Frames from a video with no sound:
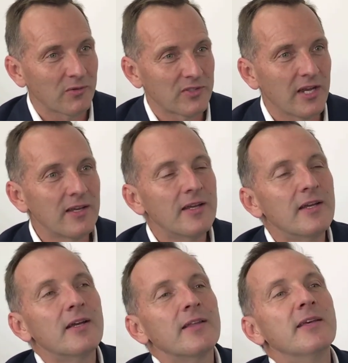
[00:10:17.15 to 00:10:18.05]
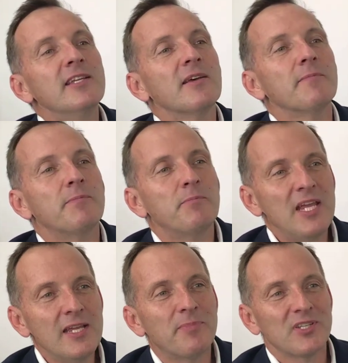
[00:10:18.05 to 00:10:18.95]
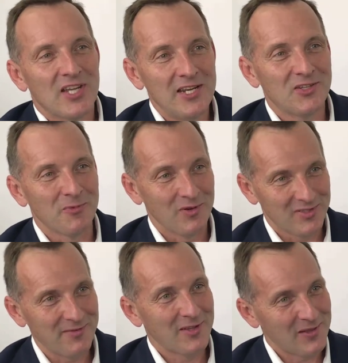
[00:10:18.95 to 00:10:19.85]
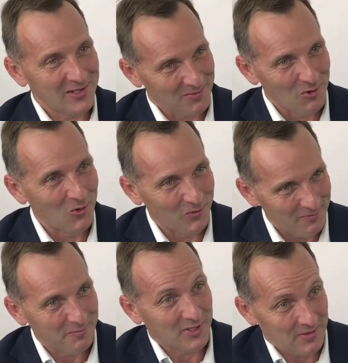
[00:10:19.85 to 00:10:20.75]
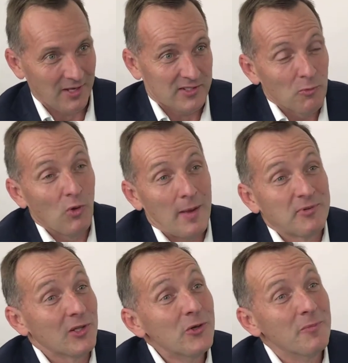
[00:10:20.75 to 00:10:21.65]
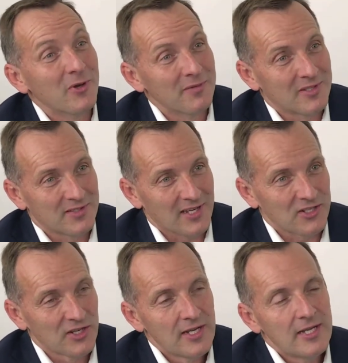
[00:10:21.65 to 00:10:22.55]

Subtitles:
So these are big percentage moves, even though they're small absolute moves as such.